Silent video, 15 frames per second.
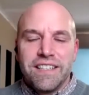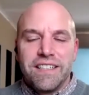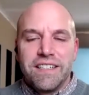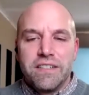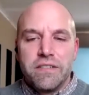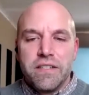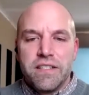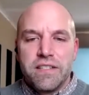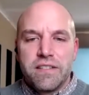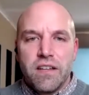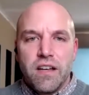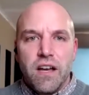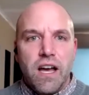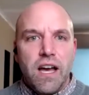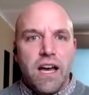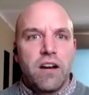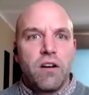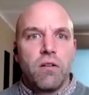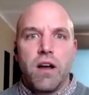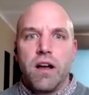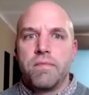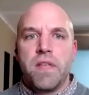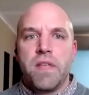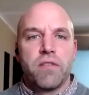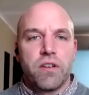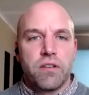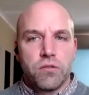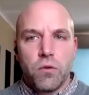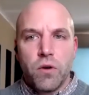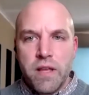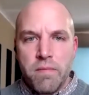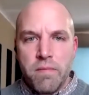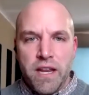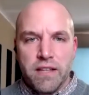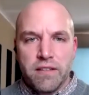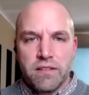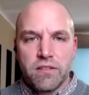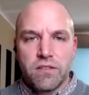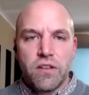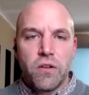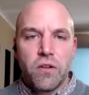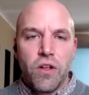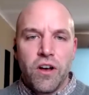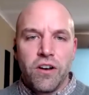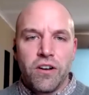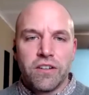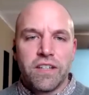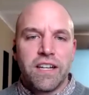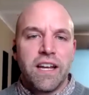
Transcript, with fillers: uh, is, I don't, I'm never, 20 minutes is so long.